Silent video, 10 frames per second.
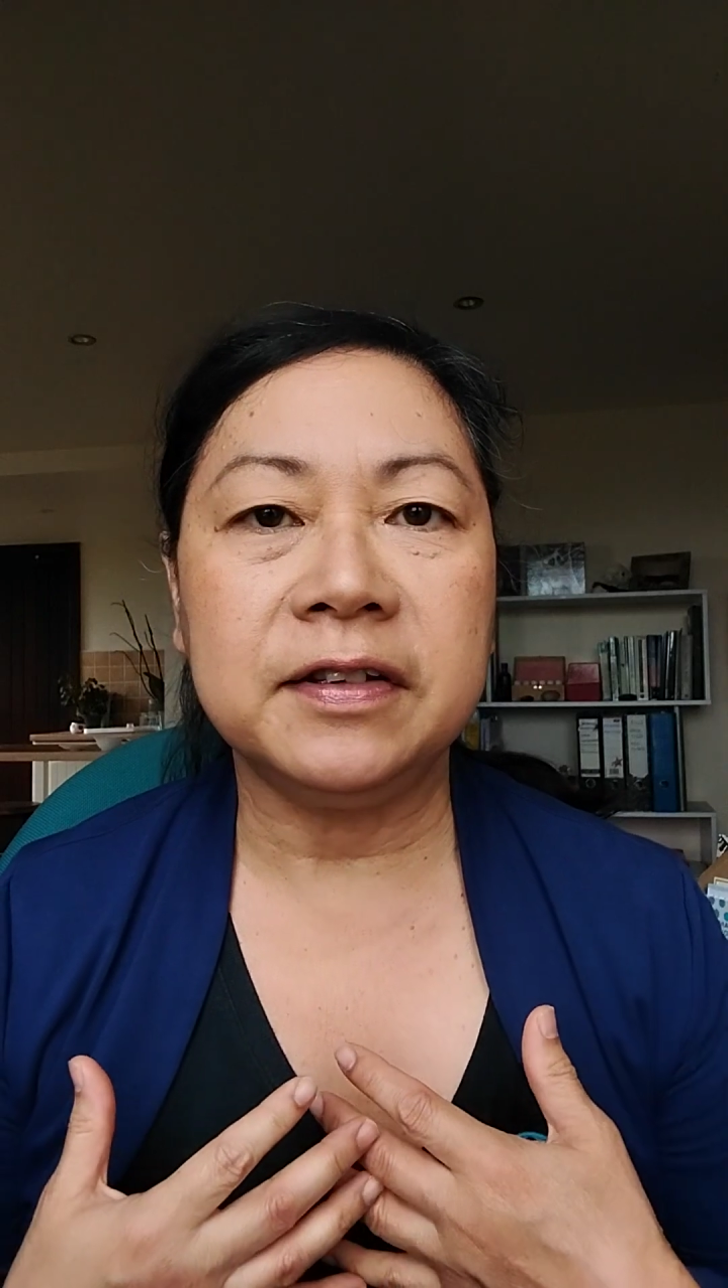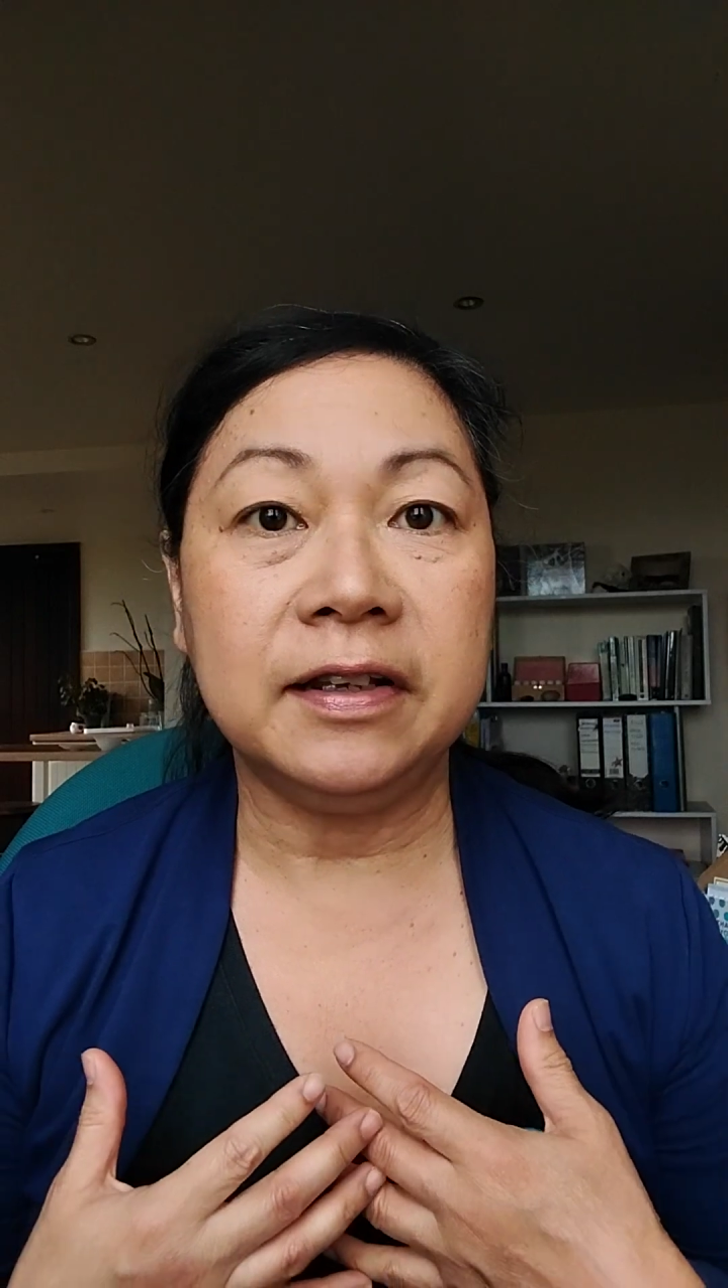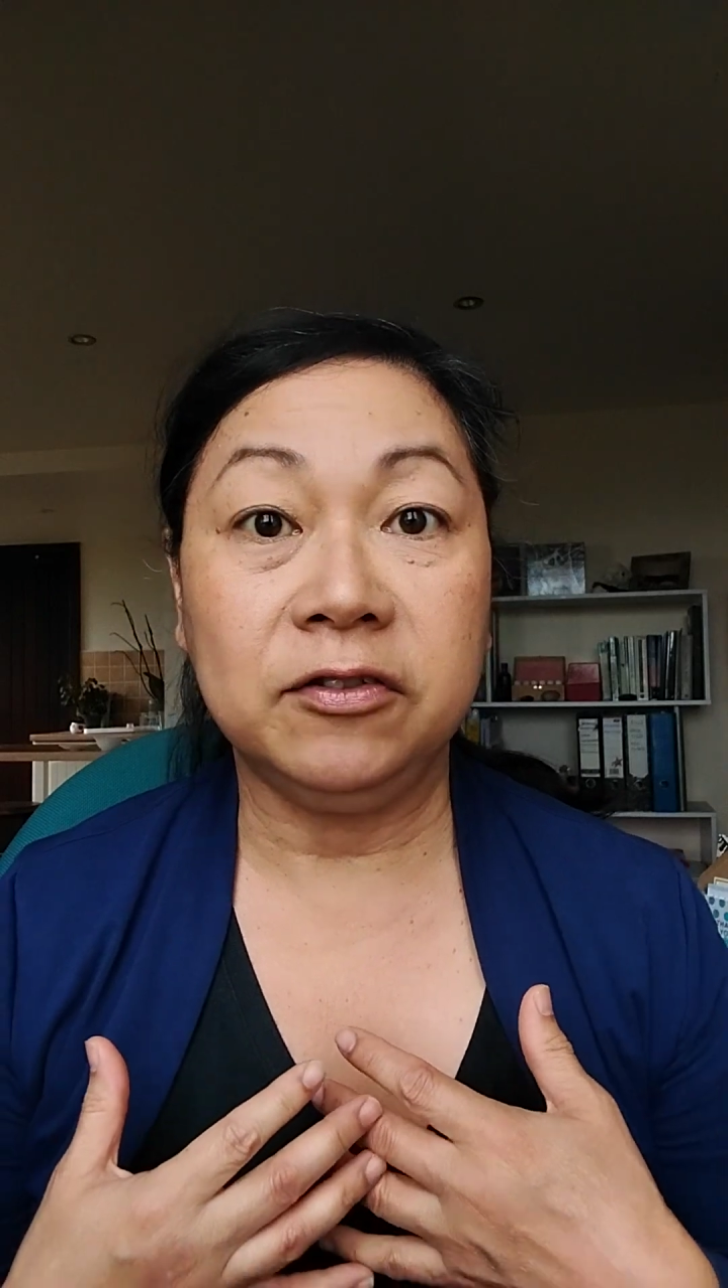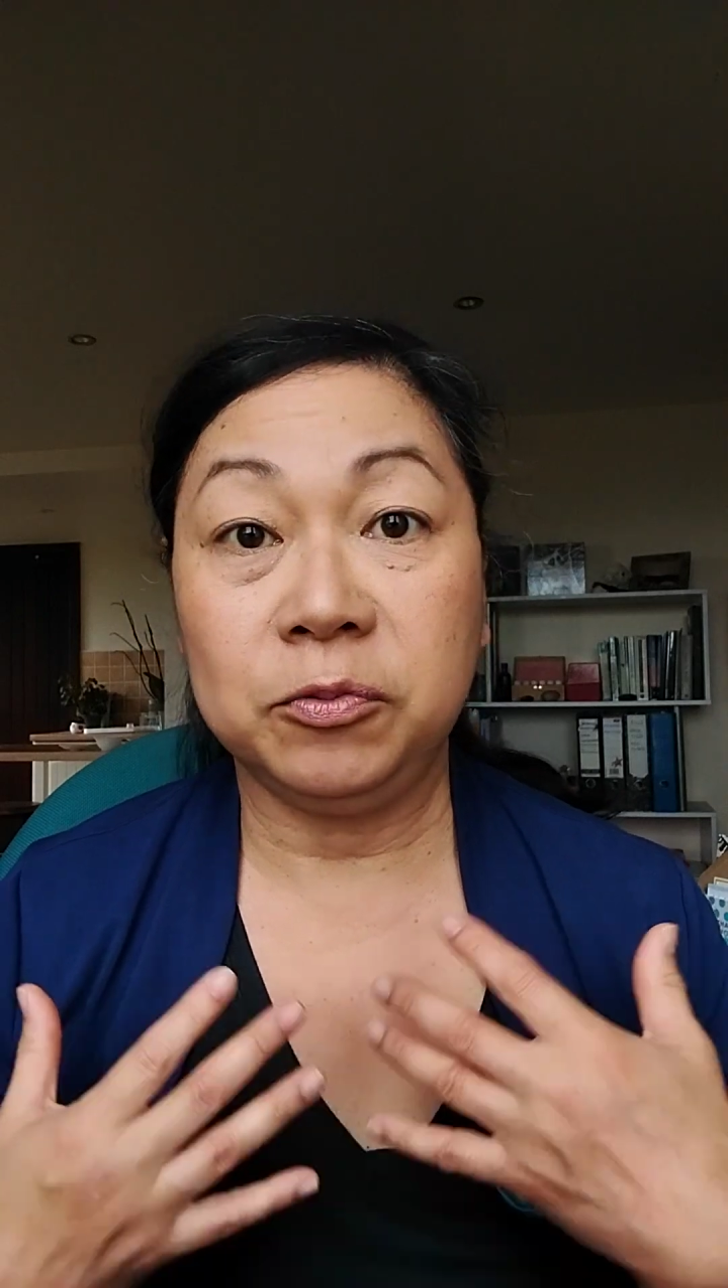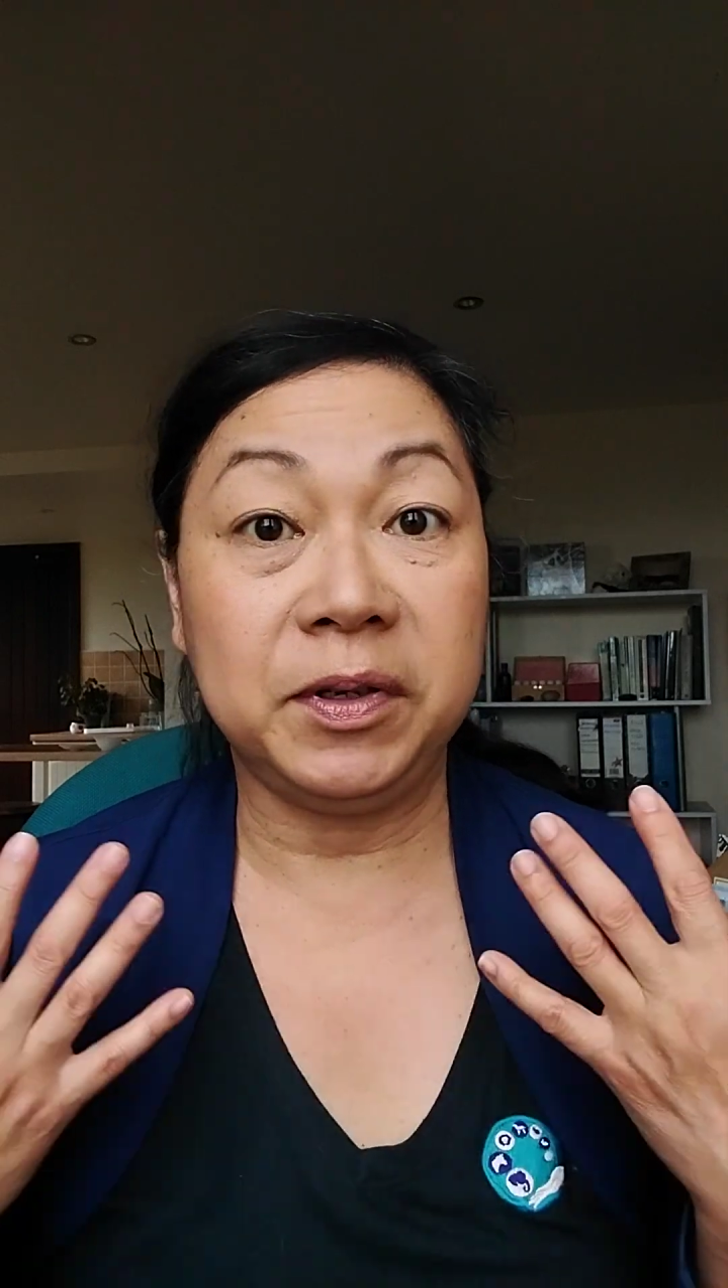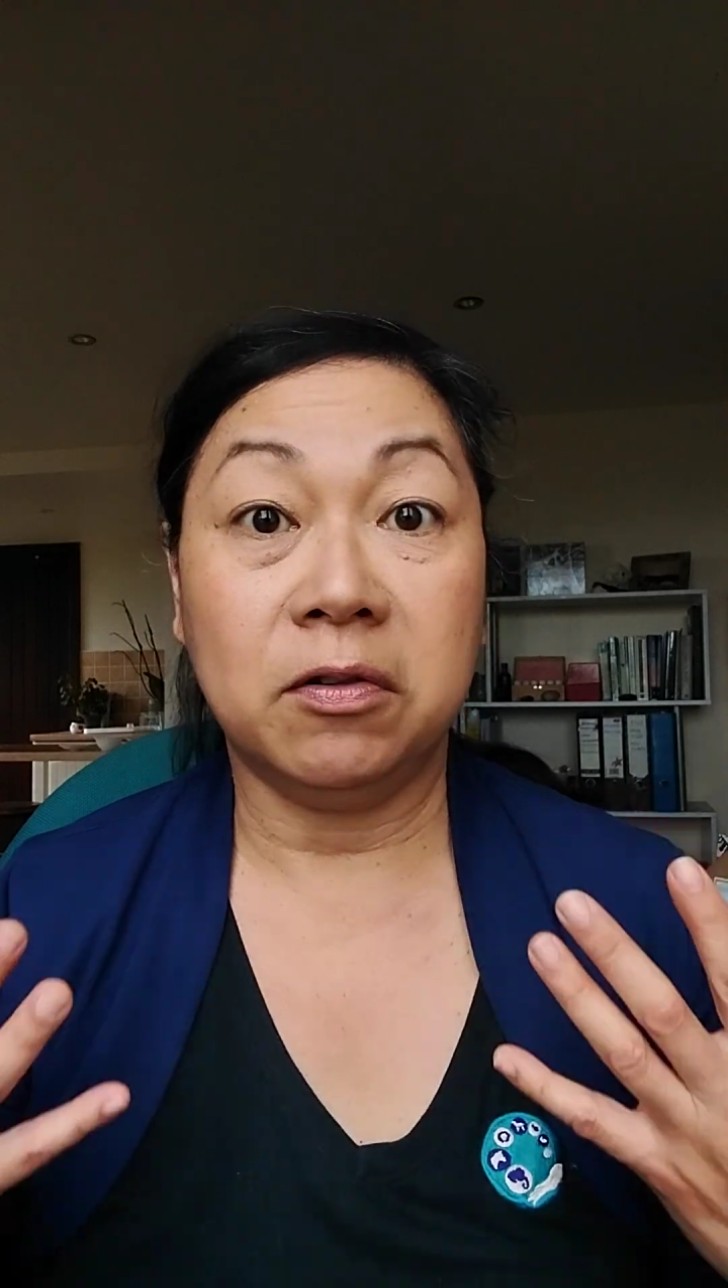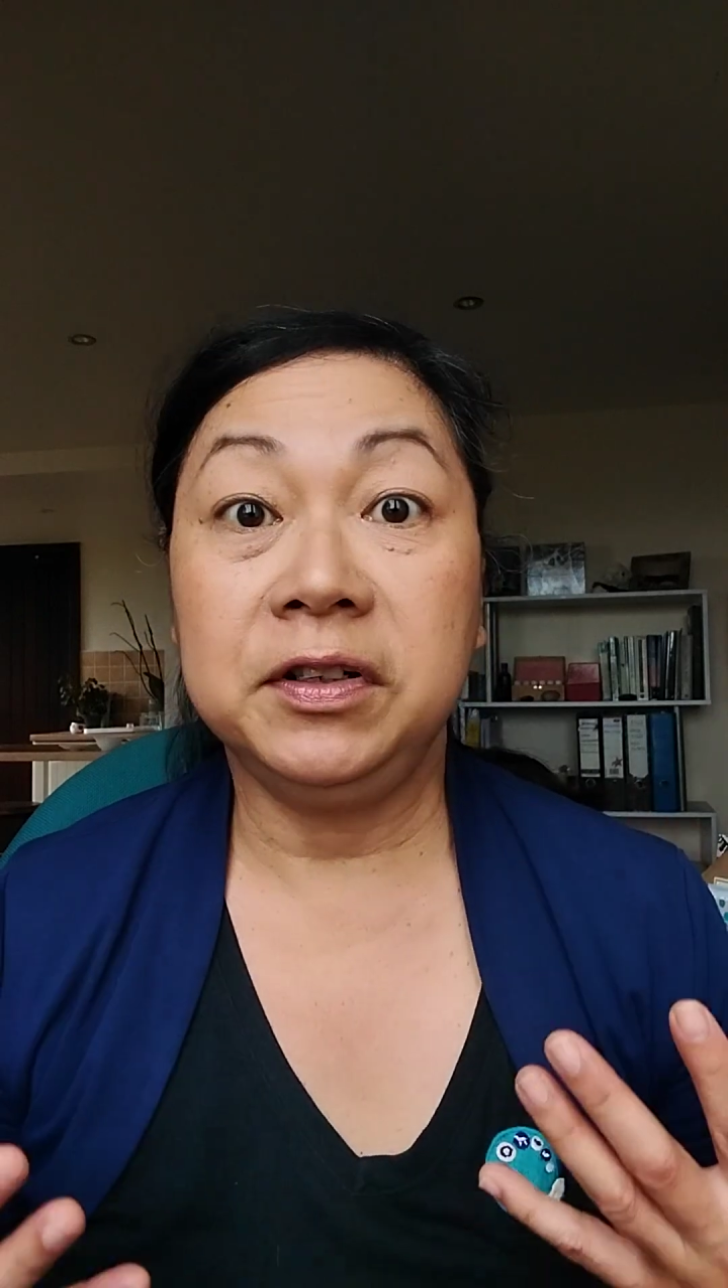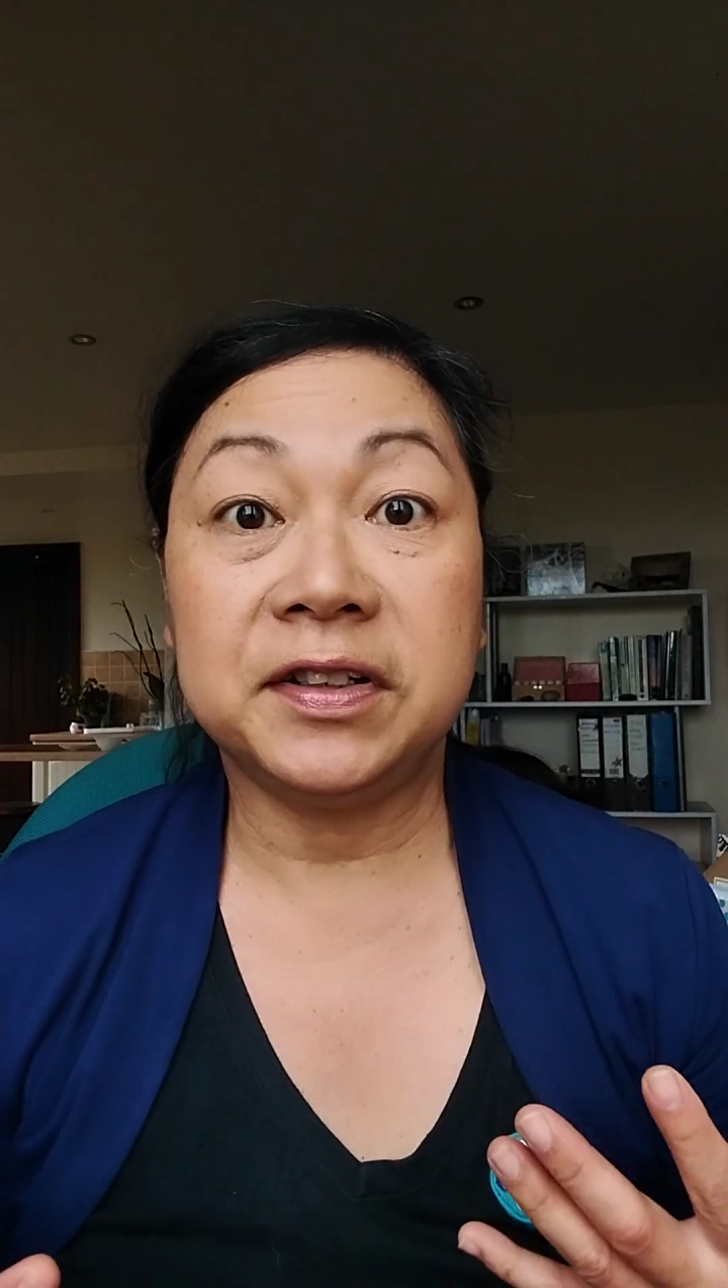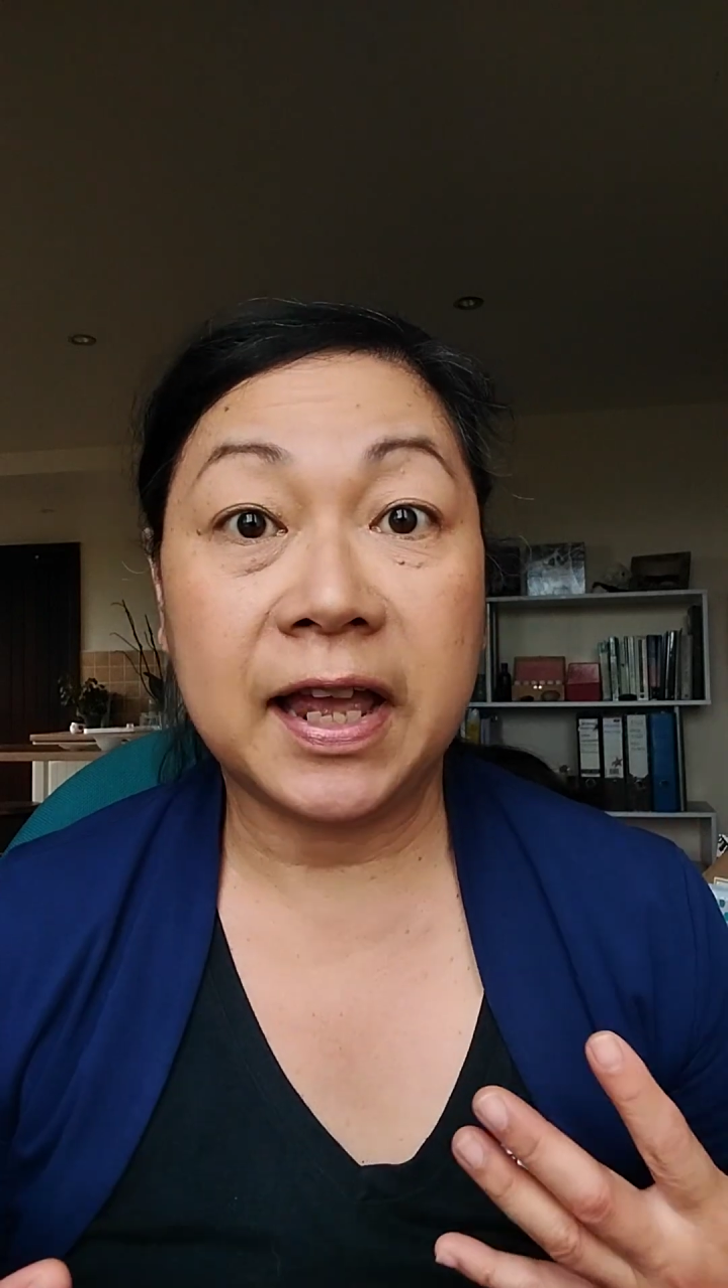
And to be honest,